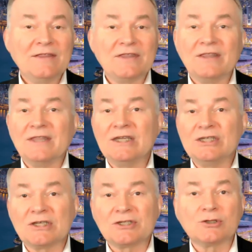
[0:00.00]
then they
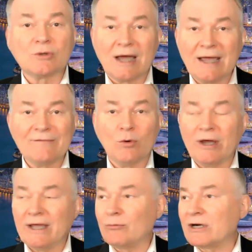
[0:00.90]
just drive
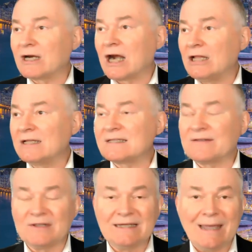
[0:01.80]
away, regardless
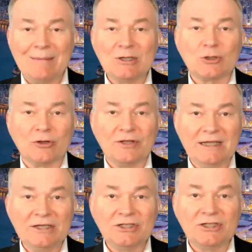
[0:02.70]
of the damage or the
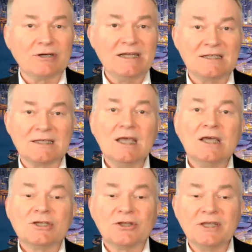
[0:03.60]
injuries
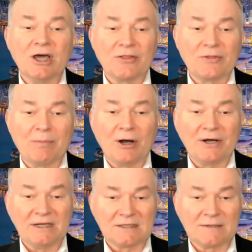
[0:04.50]
to the other
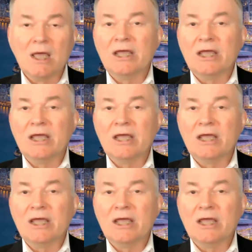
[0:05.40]
parties.